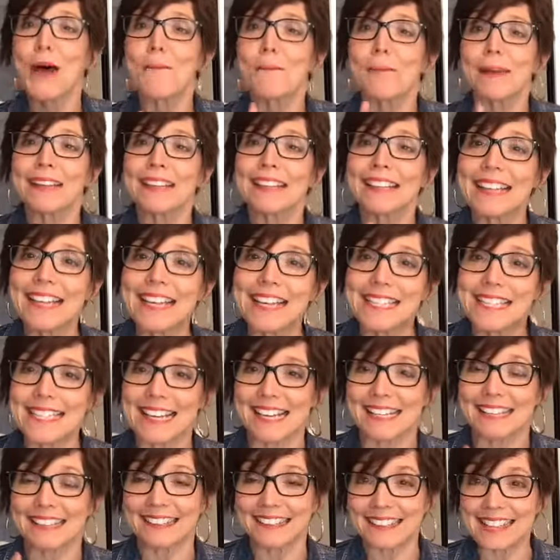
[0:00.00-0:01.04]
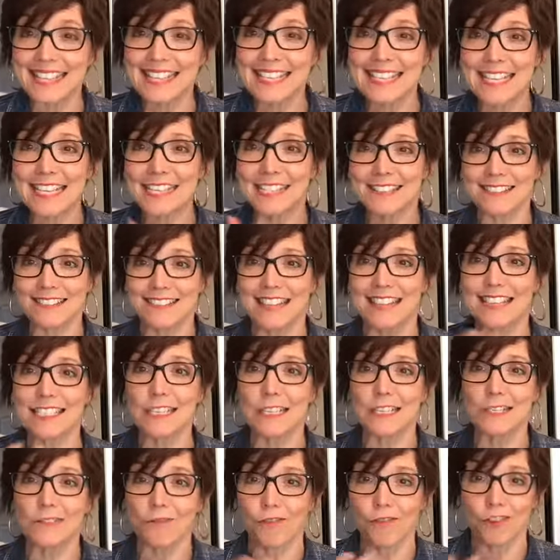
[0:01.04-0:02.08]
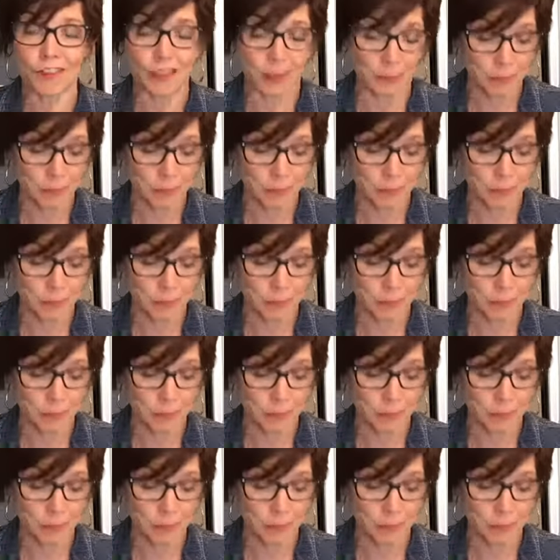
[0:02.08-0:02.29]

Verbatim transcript: But listen, this is, this is for the